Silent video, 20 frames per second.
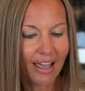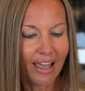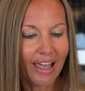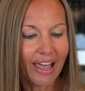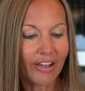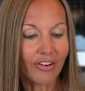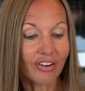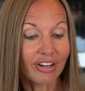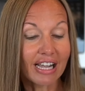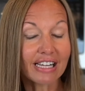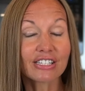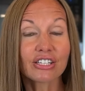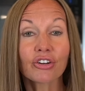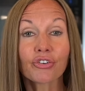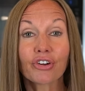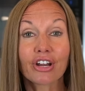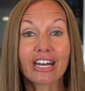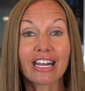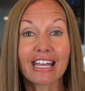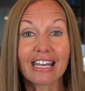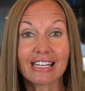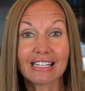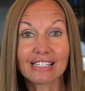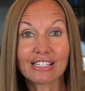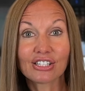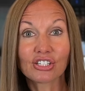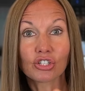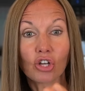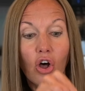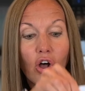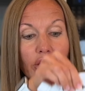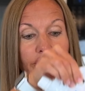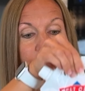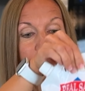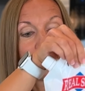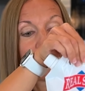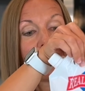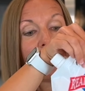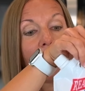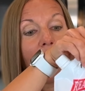And our next ingredient is salt.
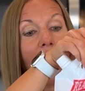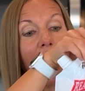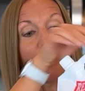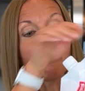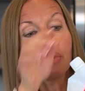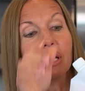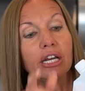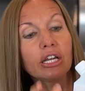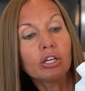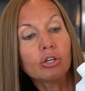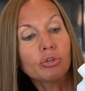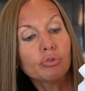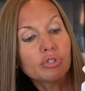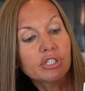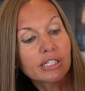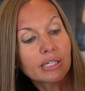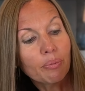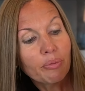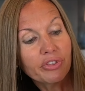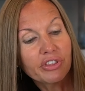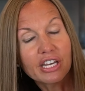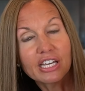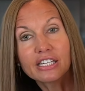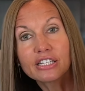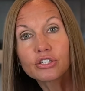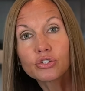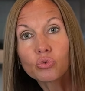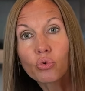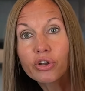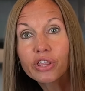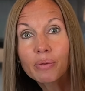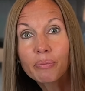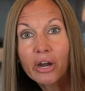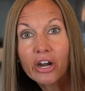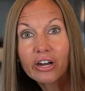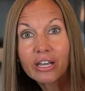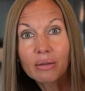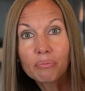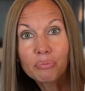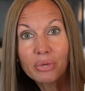I'm going to use some of this North
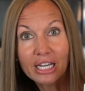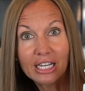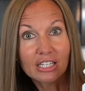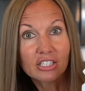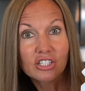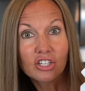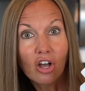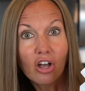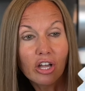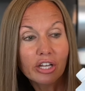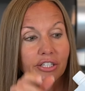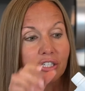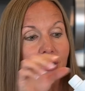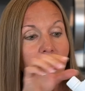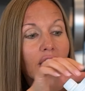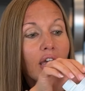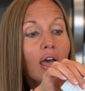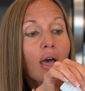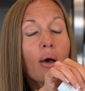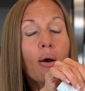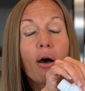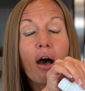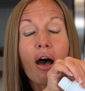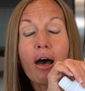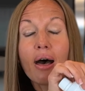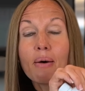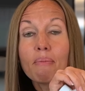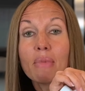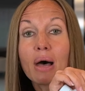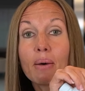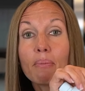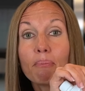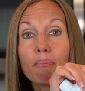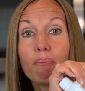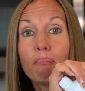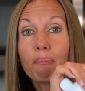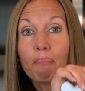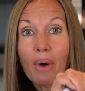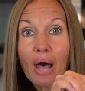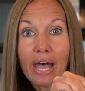American pink salt,
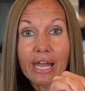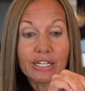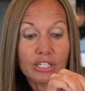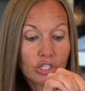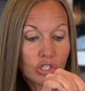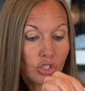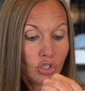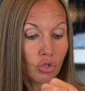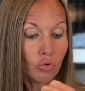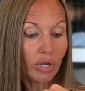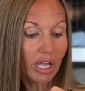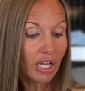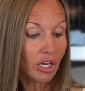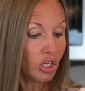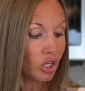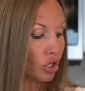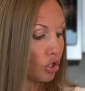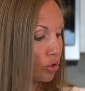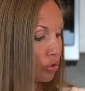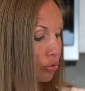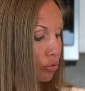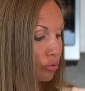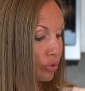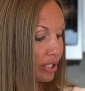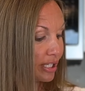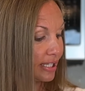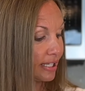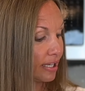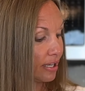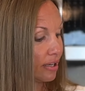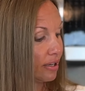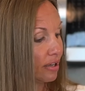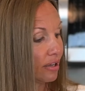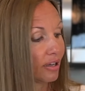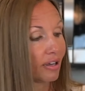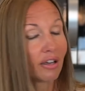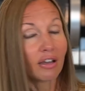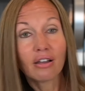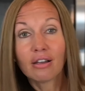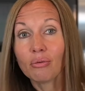but you can use
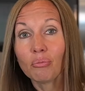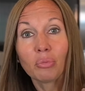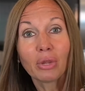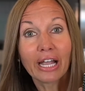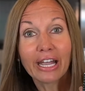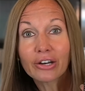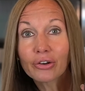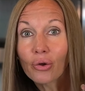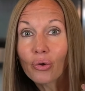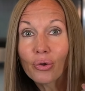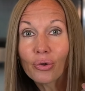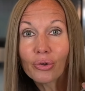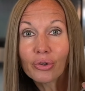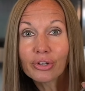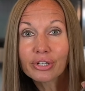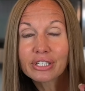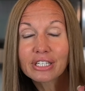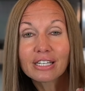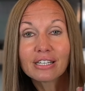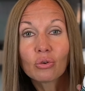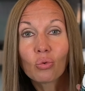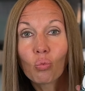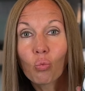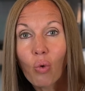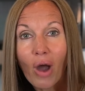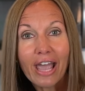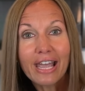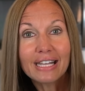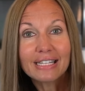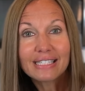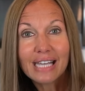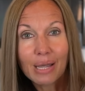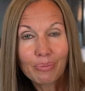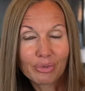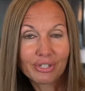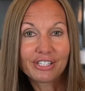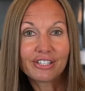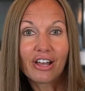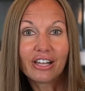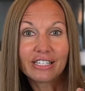plain old white table
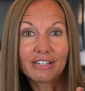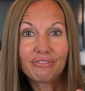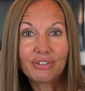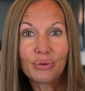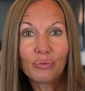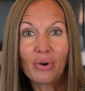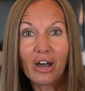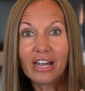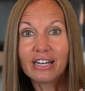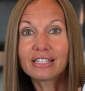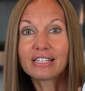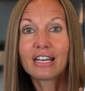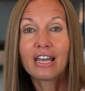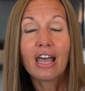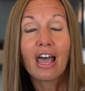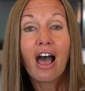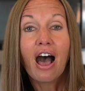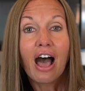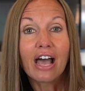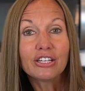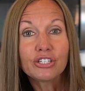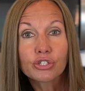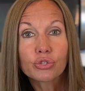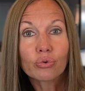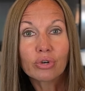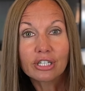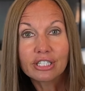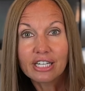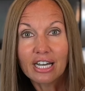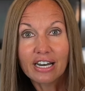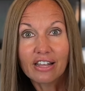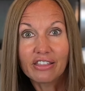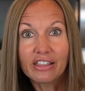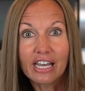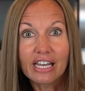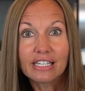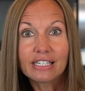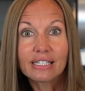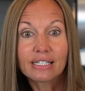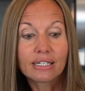salt if you want. I store a ton of
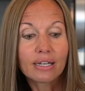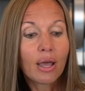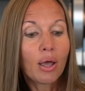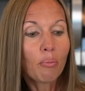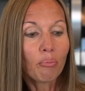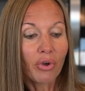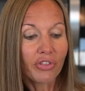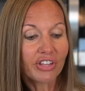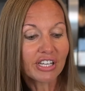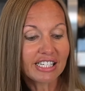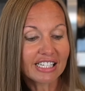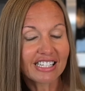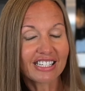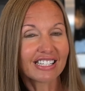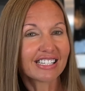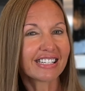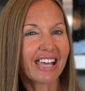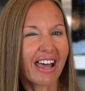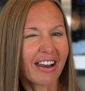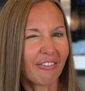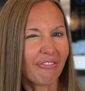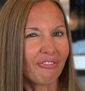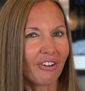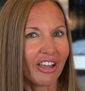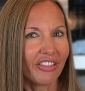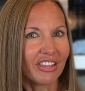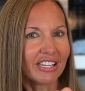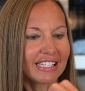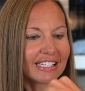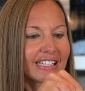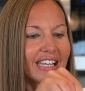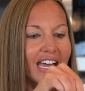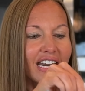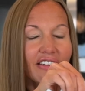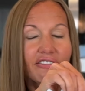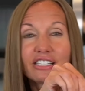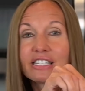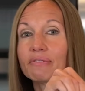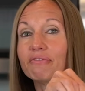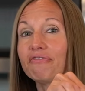this, but this is just kind of fun. This is kind
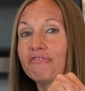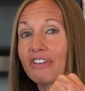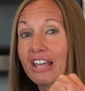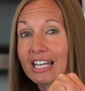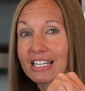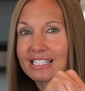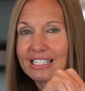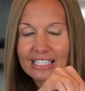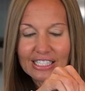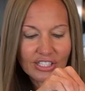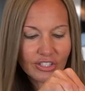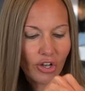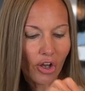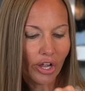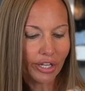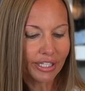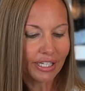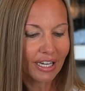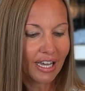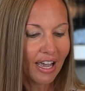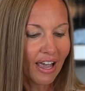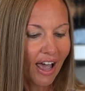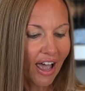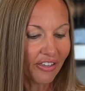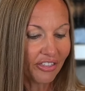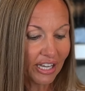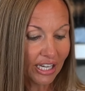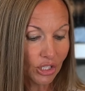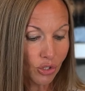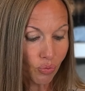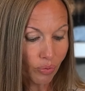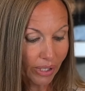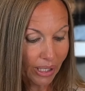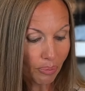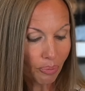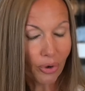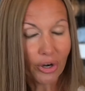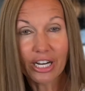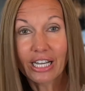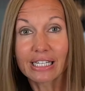of some fancy salt. I think it's really
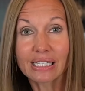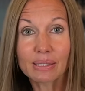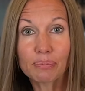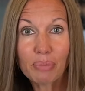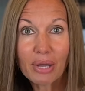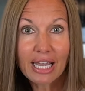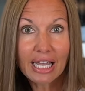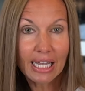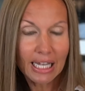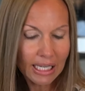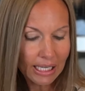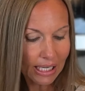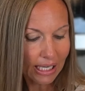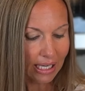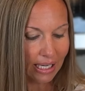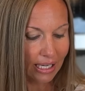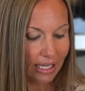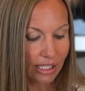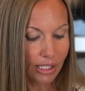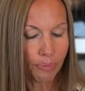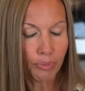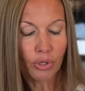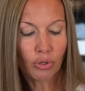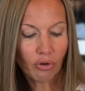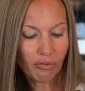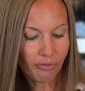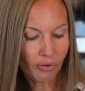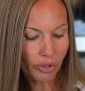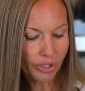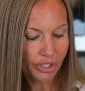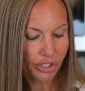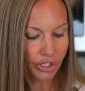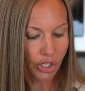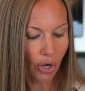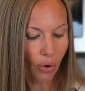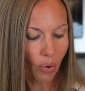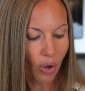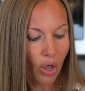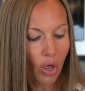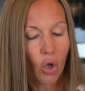pretty. It's pink, it's beautiful.
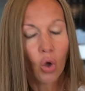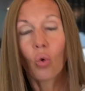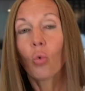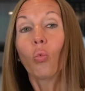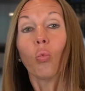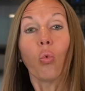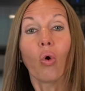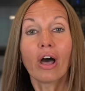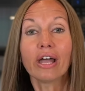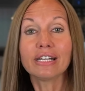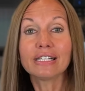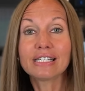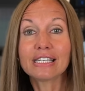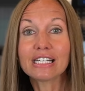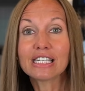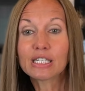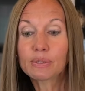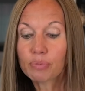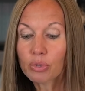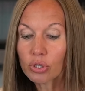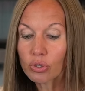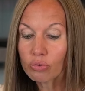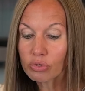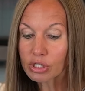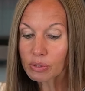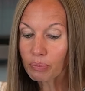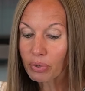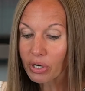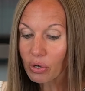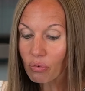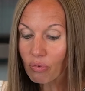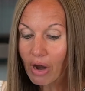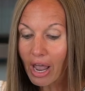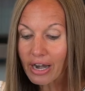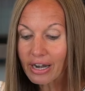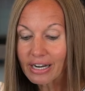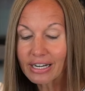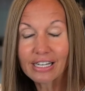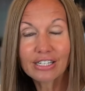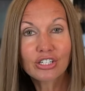So 1 teaspoon, just put it
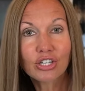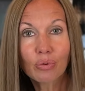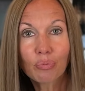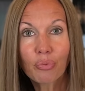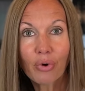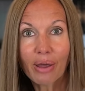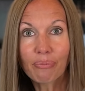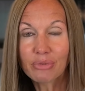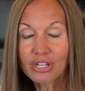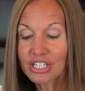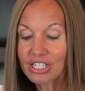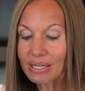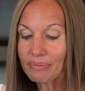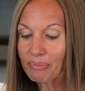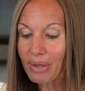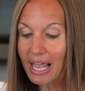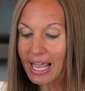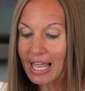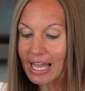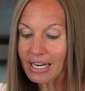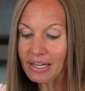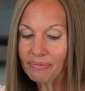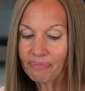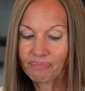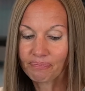right on into your bread machine pan.